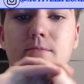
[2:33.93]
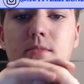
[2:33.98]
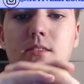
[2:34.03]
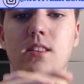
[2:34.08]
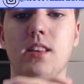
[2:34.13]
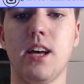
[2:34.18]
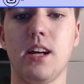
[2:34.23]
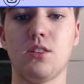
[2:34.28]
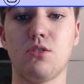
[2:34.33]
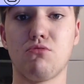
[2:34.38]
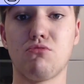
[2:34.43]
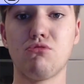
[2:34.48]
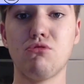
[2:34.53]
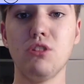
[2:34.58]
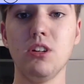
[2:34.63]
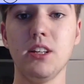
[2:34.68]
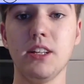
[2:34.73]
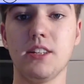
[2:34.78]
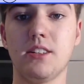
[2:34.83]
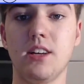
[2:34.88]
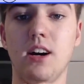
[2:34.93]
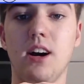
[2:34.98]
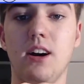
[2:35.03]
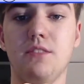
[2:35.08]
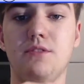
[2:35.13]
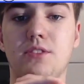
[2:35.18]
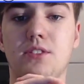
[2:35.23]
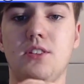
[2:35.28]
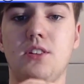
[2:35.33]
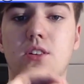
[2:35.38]
Yeah, it's really
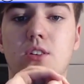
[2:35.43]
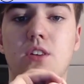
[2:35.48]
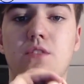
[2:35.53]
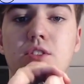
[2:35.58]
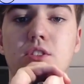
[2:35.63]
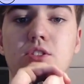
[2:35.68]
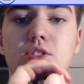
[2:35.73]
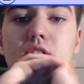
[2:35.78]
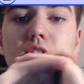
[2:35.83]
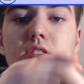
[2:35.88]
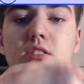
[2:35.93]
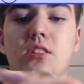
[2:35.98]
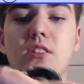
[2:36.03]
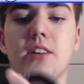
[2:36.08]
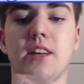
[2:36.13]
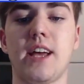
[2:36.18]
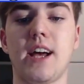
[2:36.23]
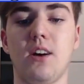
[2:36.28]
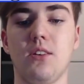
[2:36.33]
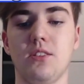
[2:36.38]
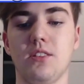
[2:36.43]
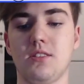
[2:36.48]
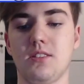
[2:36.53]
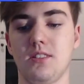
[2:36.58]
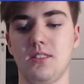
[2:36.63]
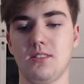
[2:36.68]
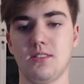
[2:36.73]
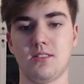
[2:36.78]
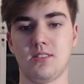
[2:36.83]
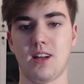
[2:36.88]
tough. So if you're just starting out, this
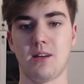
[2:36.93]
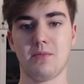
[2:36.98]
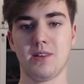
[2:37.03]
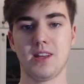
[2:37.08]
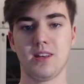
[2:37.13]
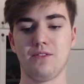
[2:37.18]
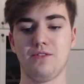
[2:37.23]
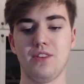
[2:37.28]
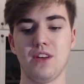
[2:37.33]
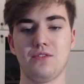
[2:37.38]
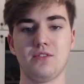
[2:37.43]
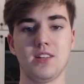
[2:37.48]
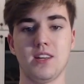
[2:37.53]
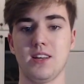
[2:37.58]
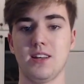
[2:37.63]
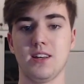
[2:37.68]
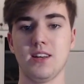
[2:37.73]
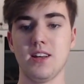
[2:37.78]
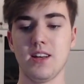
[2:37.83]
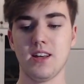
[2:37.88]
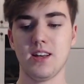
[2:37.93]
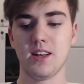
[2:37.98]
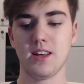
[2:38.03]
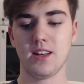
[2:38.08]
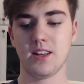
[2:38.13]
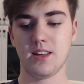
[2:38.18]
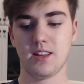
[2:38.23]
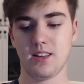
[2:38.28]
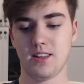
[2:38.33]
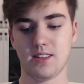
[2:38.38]
is, 50
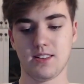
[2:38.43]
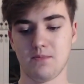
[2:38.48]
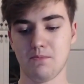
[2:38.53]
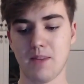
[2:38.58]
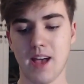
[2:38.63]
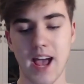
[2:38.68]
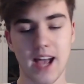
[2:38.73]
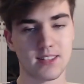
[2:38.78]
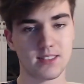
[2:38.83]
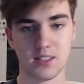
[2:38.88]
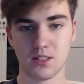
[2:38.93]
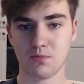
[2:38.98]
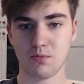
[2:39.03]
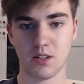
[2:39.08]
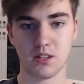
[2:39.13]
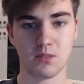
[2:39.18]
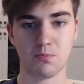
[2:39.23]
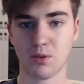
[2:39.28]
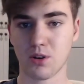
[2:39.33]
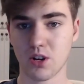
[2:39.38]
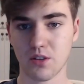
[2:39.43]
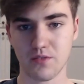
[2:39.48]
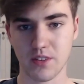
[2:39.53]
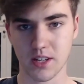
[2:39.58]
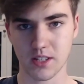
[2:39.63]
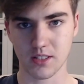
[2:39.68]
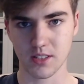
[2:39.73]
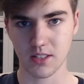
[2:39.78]
is max, is perfect,